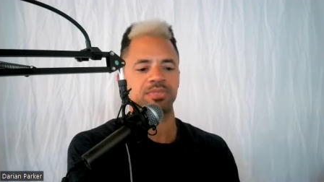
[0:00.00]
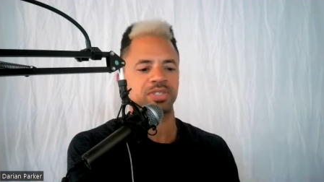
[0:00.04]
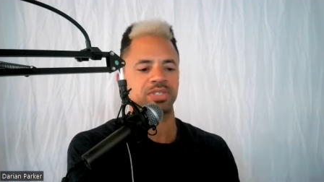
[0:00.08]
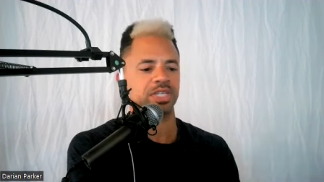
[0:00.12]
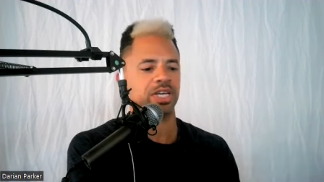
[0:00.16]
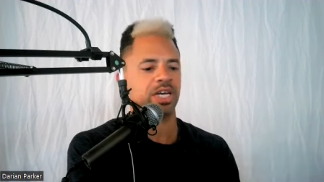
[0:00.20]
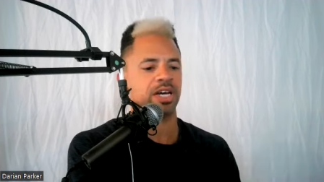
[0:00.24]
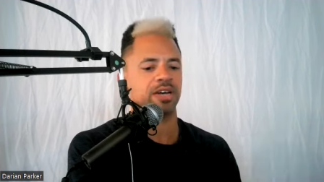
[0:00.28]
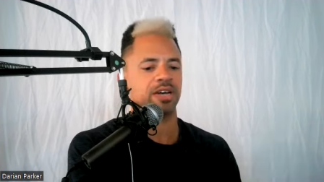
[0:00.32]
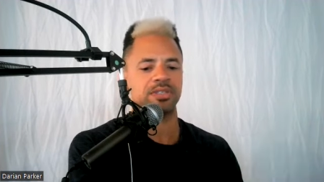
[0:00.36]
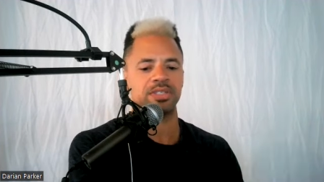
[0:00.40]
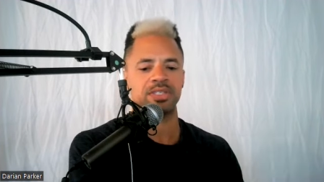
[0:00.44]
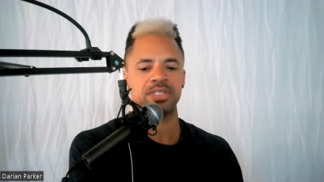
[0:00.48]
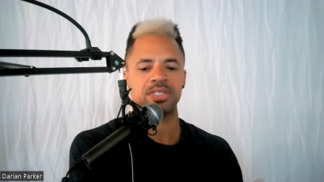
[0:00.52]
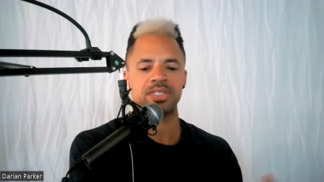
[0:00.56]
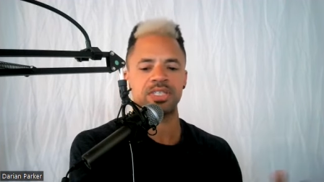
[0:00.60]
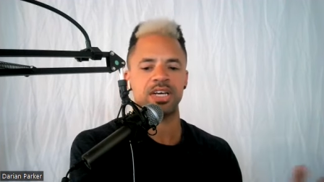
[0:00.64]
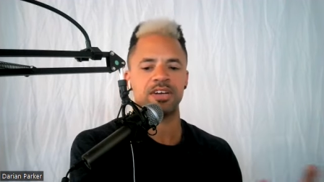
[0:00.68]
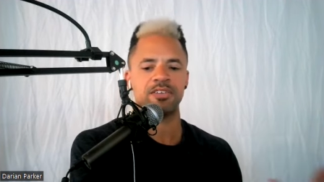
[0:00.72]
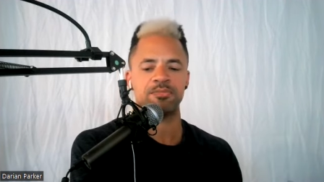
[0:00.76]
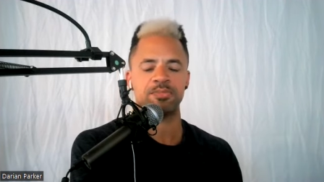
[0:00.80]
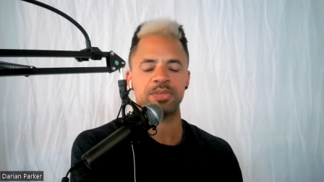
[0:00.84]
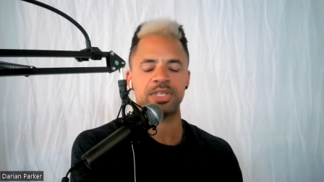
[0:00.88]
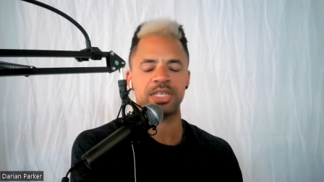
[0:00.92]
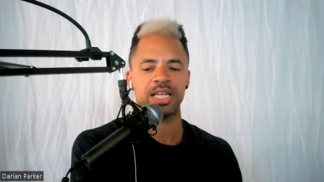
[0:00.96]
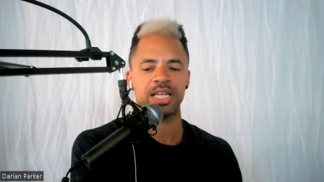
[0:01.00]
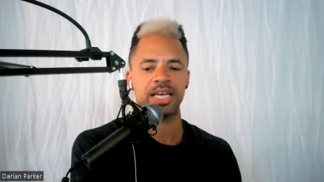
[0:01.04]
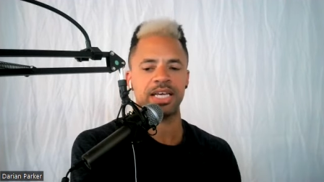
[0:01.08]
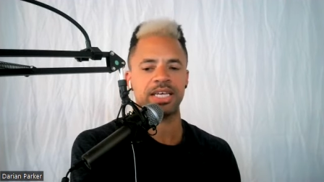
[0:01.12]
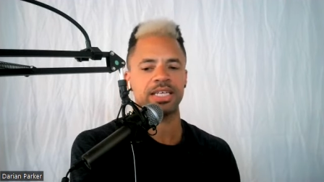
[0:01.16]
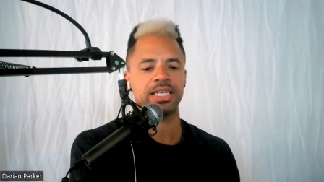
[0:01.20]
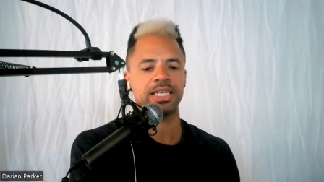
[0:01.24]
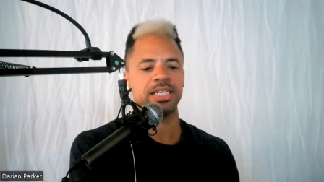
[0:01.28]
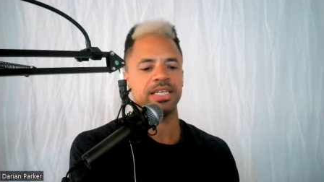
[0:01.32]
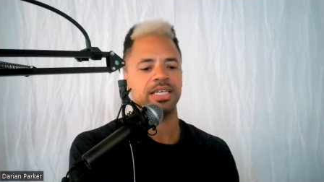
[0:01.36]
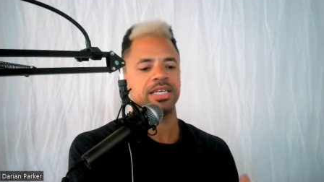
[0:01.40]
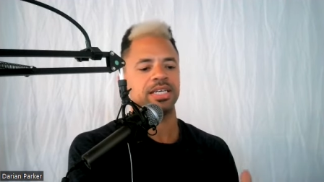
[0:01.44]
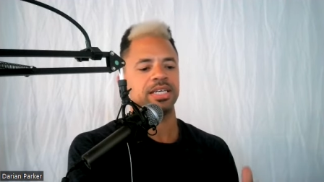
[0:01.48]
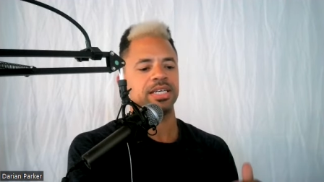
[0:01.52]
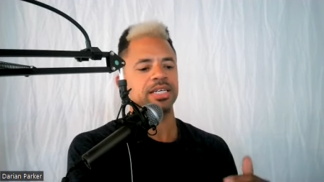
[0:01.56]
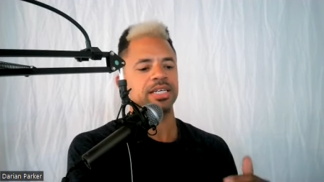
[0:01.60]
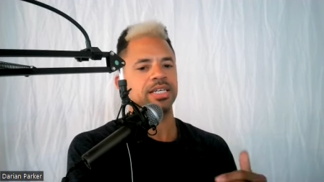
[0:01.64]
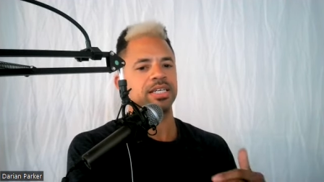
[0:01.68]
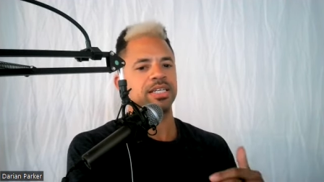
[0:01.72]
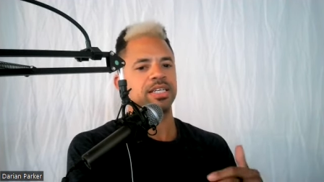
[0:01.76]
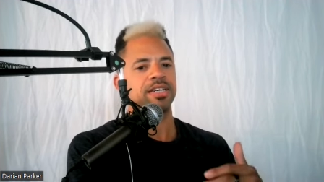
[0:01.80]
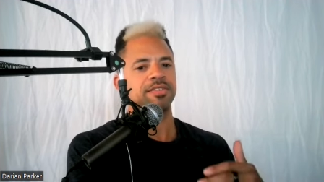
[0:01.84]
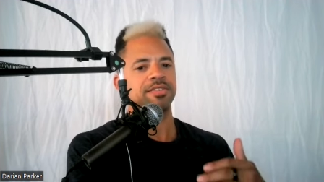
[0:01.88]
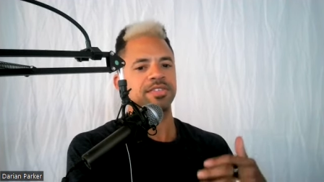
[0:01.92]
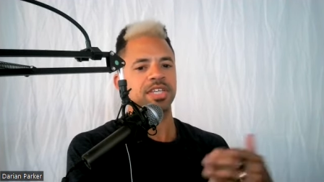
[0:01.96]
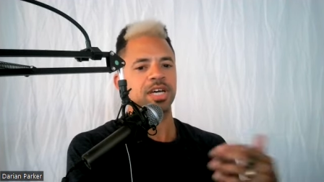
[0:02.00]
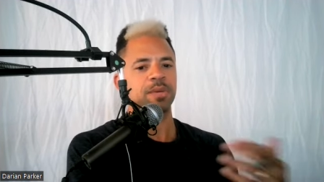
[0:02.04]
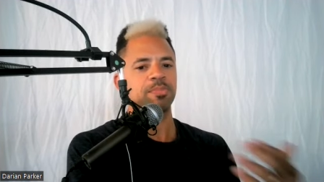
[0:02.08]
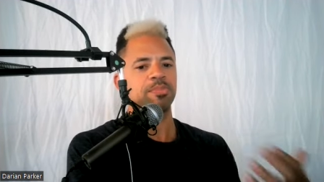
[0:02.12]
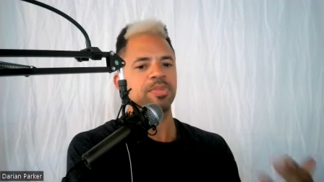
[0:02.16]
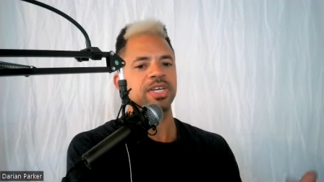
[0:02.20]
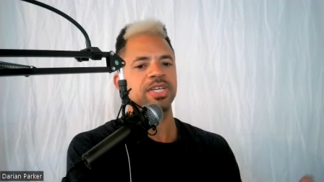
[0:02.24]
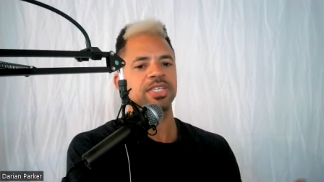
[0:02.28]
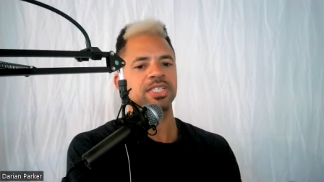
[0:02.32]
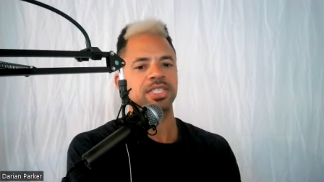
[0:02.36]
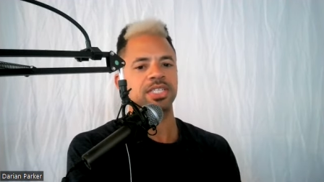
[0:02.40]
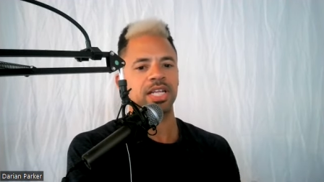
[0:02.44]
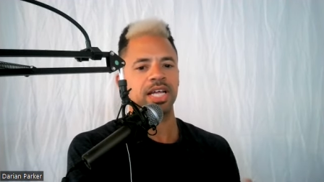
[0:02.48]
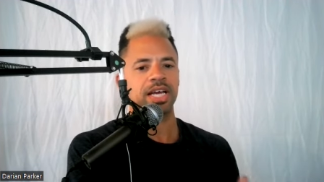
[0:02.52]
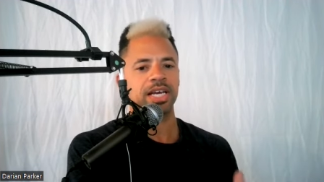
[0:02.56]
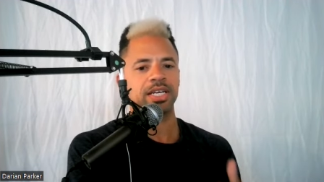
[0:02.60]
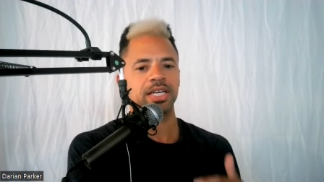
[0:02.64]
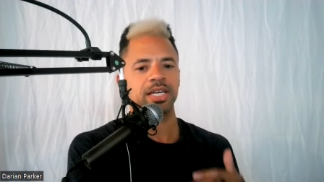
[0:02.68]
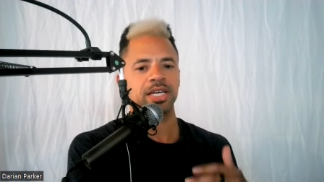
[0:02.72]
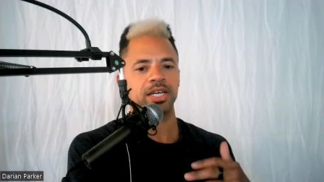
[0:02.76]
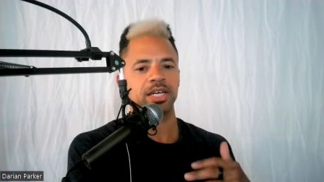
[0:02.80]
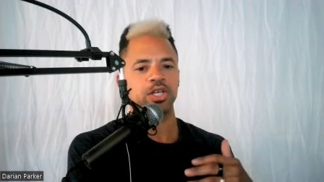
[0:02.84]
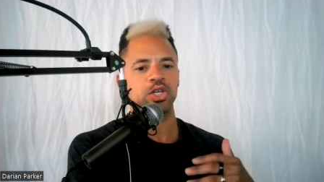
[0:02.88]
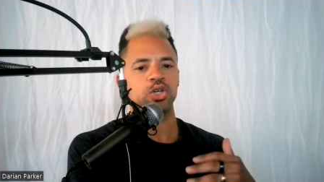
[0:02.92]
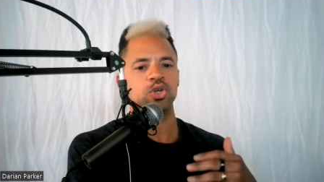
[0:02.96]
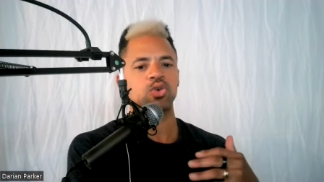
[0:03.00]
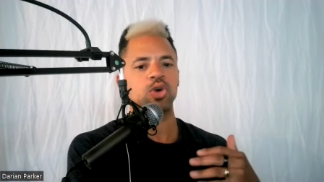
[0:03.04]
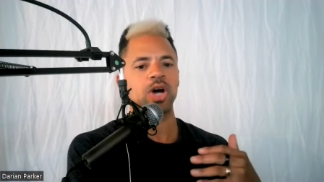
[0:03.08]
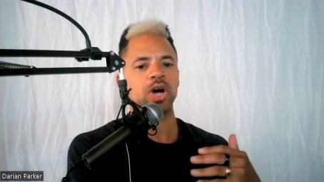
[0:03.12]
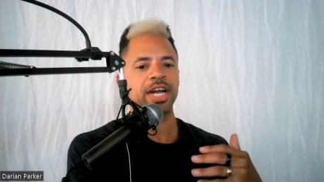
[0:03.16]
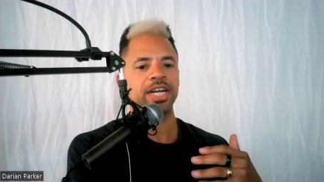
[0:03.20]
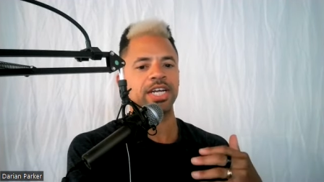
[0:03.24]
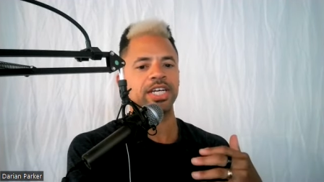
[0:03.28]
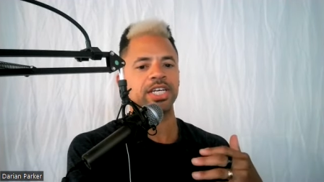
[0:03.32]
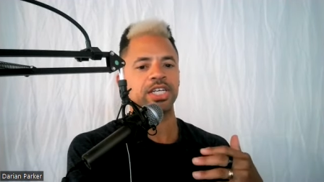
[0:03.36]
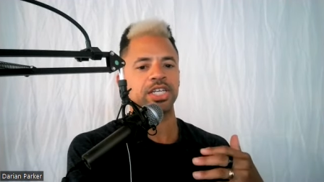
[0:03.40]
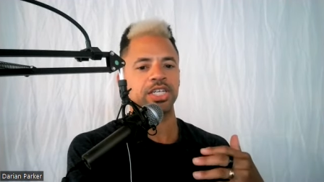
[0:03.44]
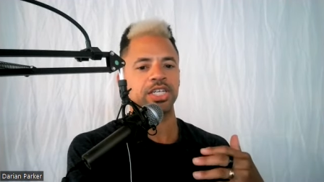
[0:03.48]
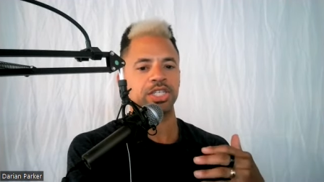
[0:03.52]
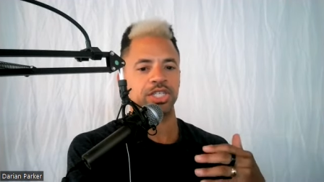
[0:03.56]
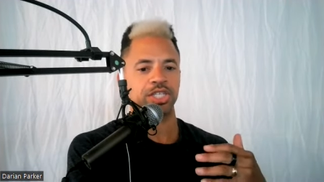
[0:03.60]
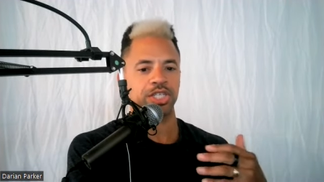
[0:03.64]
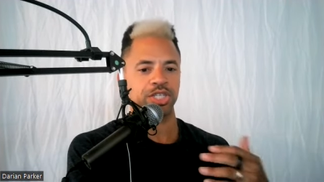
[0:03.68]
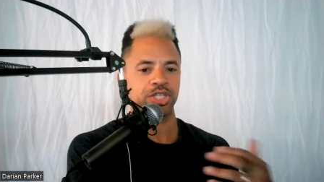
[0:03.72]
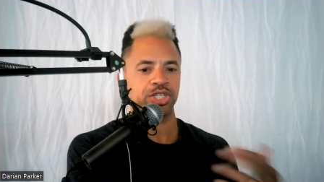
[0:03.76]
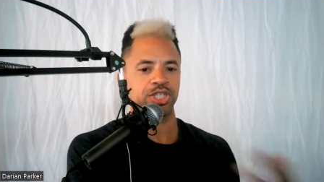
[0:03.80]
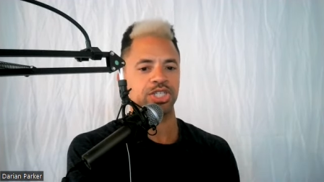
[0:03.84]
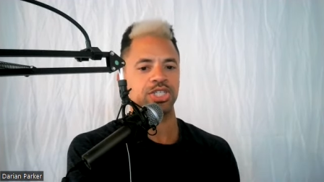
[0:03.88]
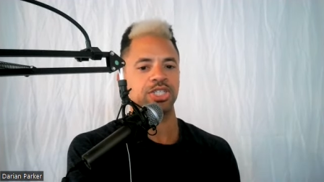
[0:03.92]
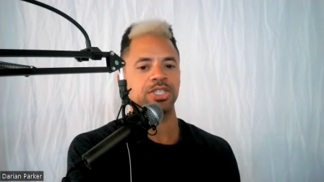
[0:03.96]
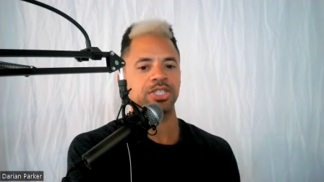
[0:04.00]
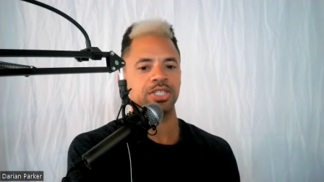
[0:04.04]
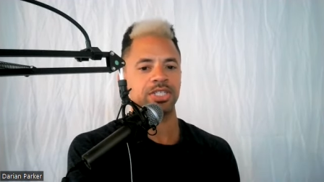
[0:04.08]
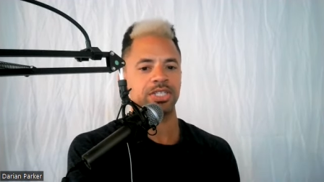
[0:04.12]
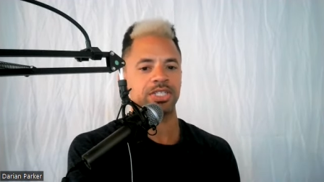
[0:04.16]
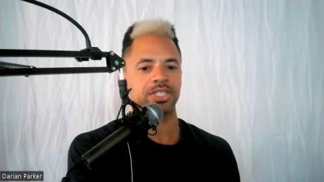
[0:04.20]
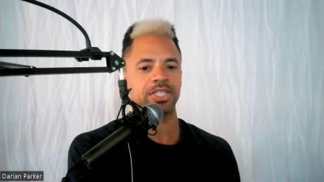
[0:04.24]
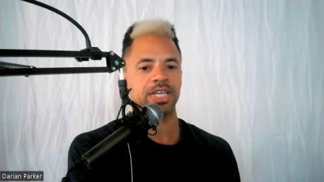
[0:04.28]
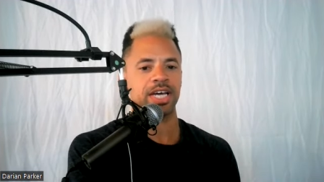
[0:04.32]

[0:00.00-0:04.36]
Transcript: themselves and stuff, but like, if something is like a chronic condition